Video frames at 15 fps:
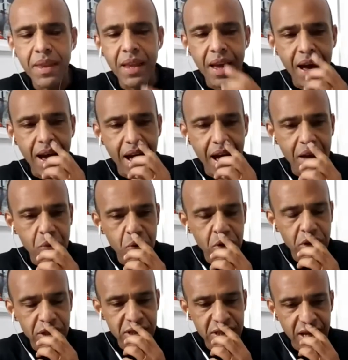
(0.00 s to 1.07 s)
I
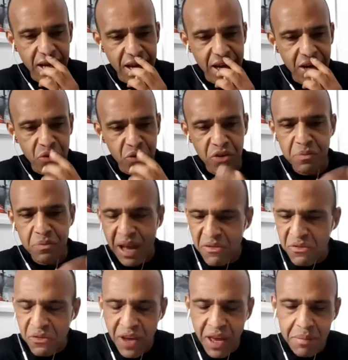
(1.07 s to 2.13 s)
was with my
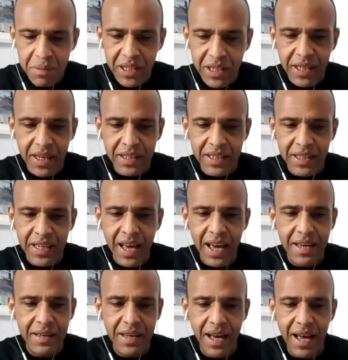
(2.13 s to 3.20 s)
family, and then
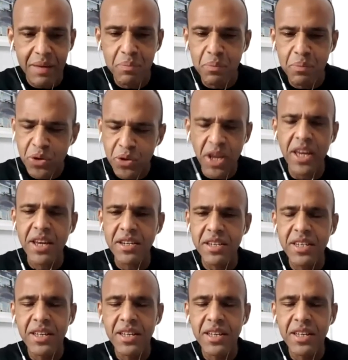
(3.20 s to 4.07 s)
I prayed.